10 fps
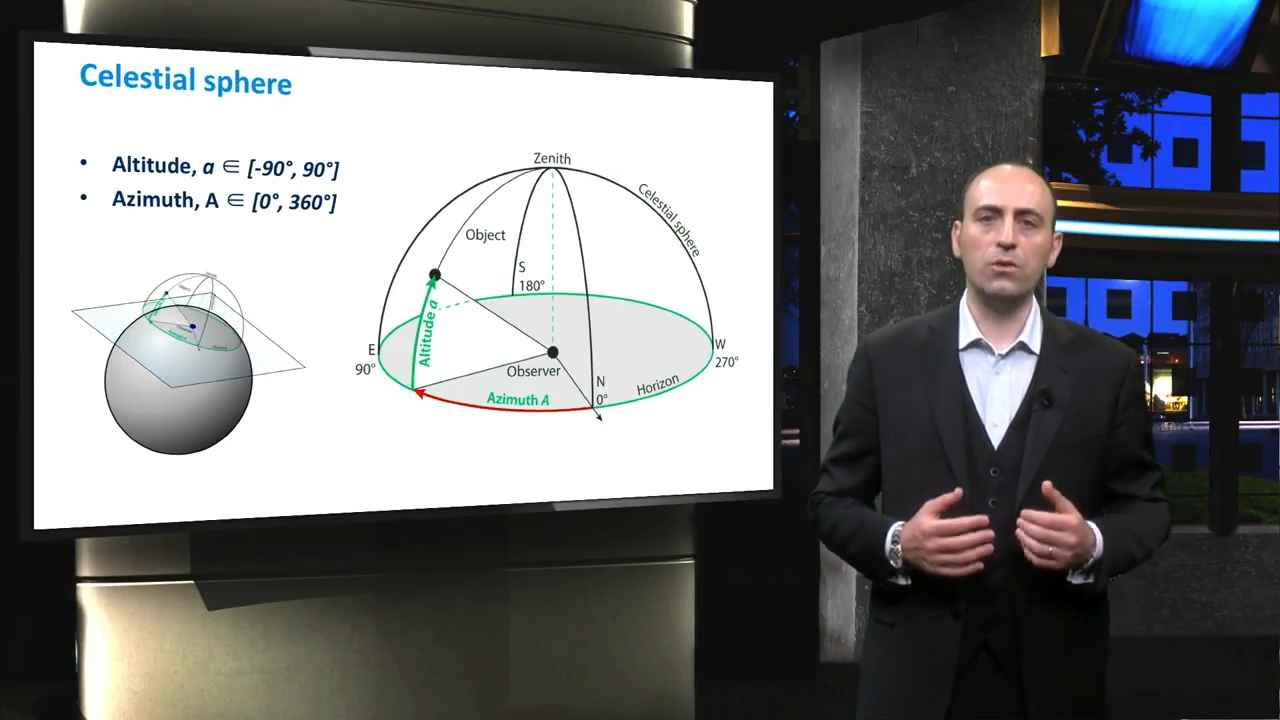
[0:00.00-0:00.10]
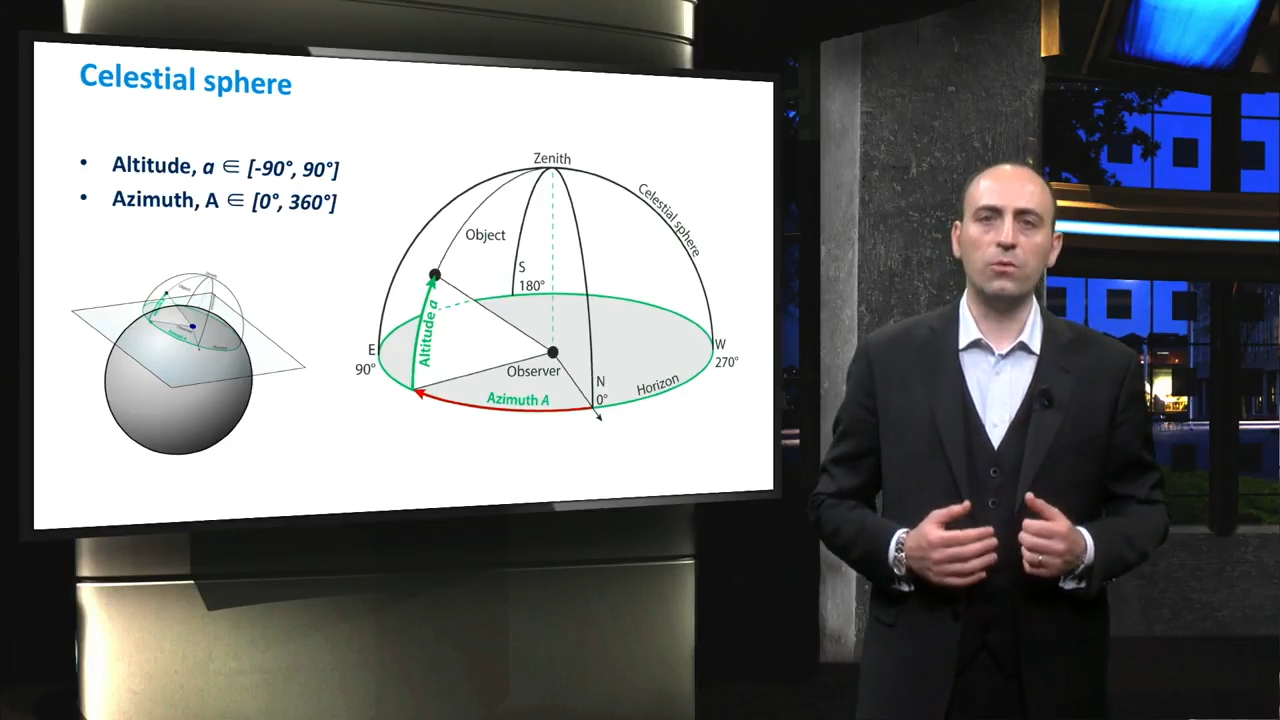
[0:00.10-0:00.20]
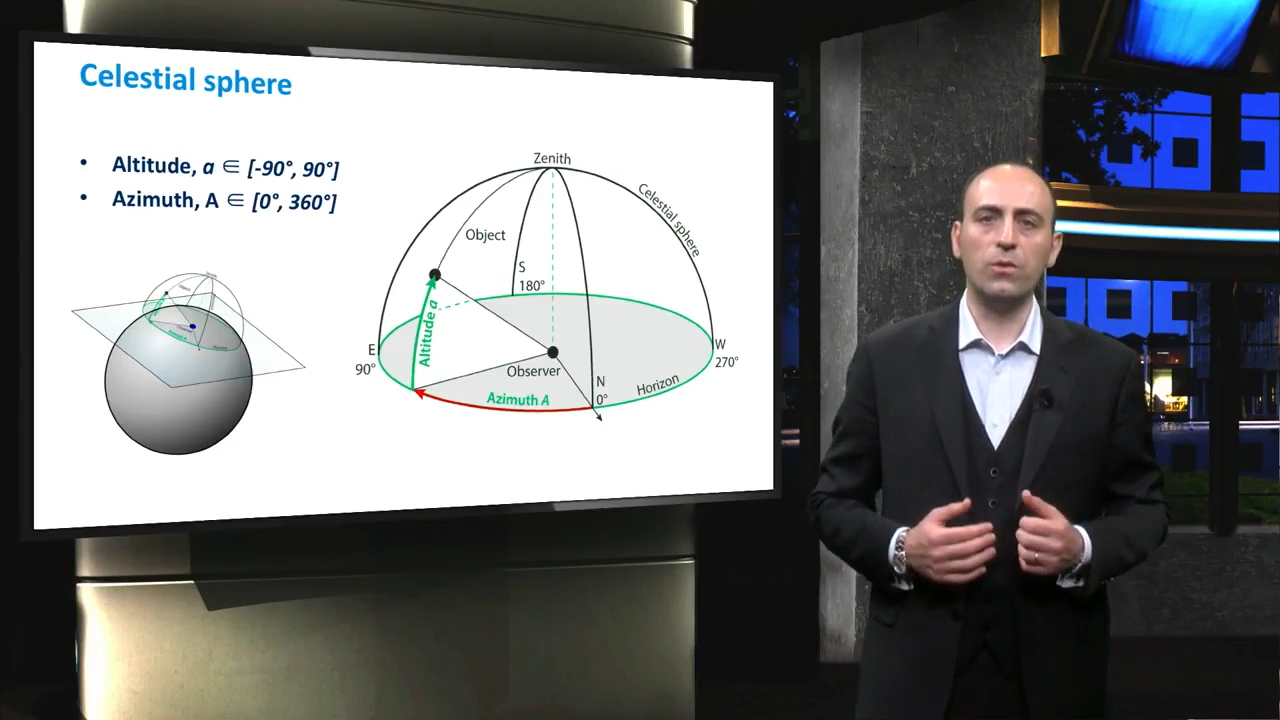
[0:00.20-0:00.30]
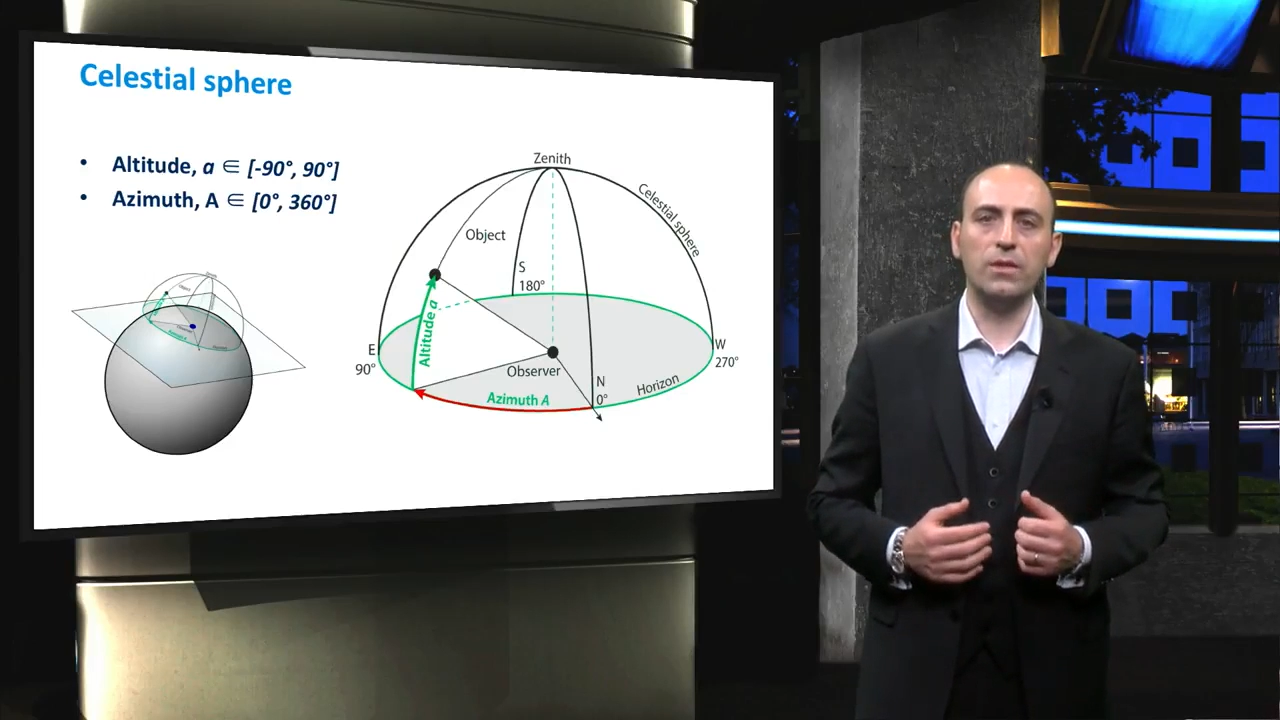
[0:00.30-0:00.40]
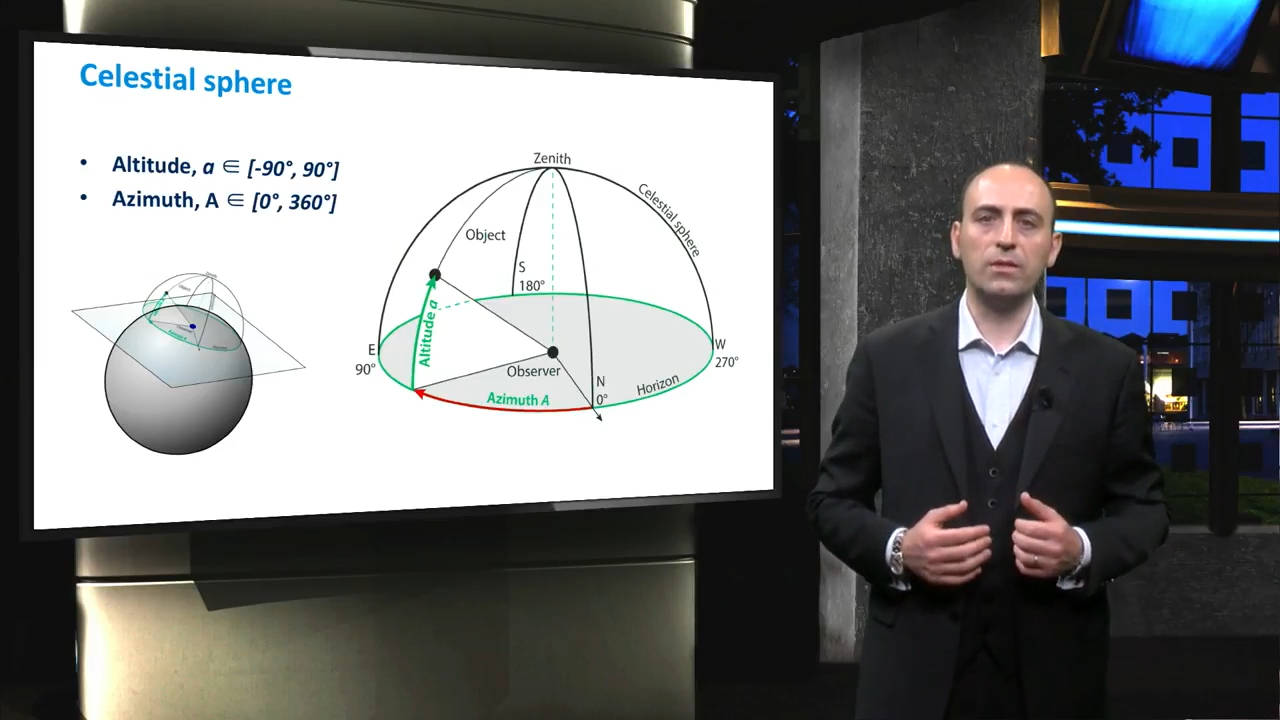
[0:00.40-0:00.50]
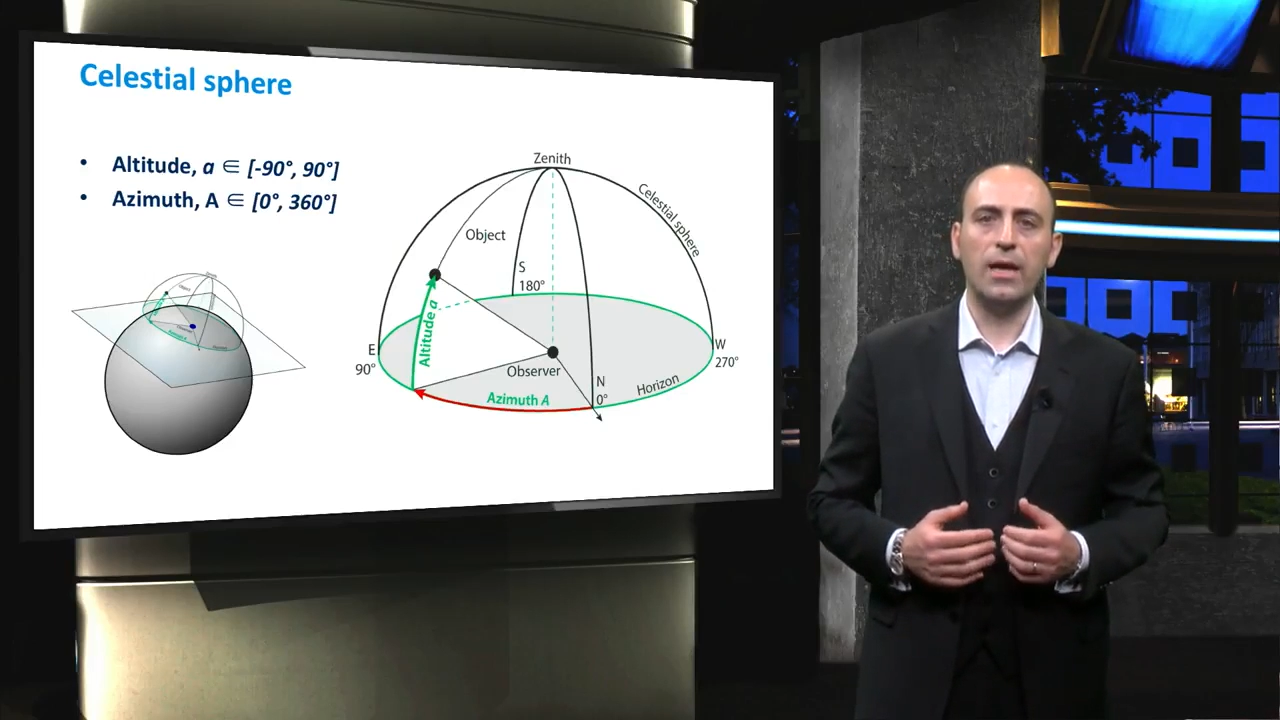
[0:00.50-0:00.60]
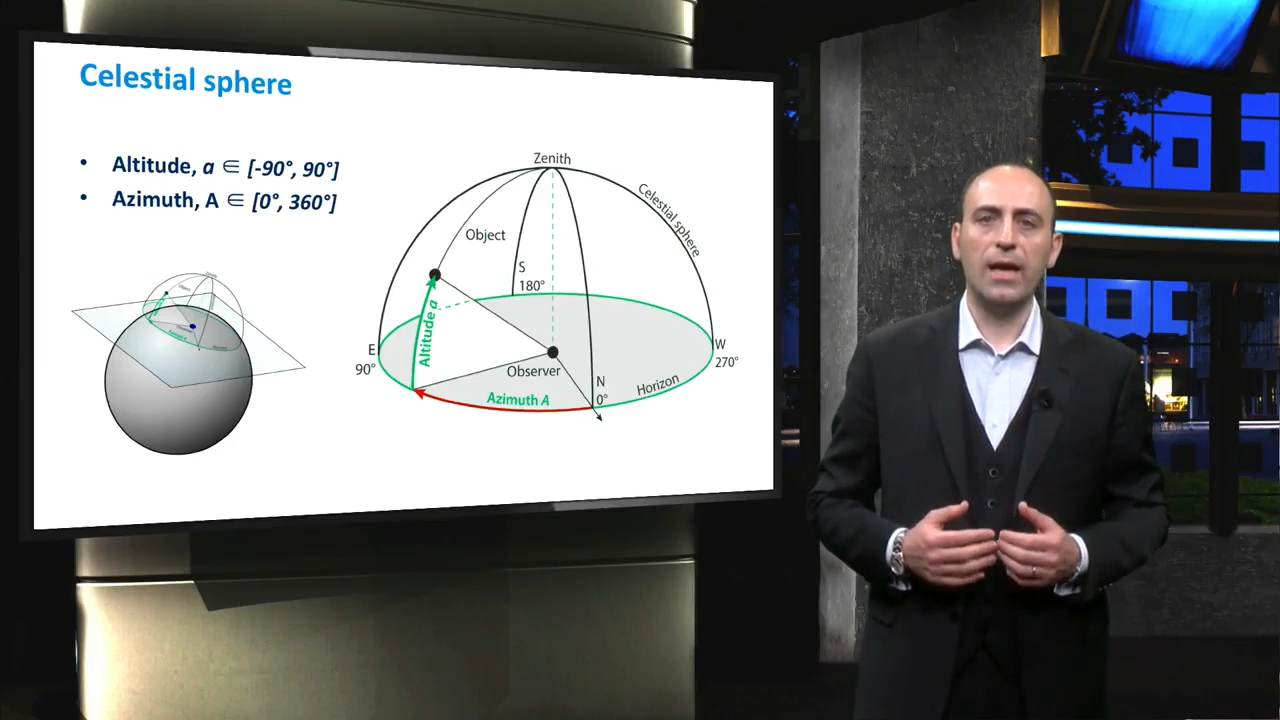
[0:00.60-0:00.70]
degrees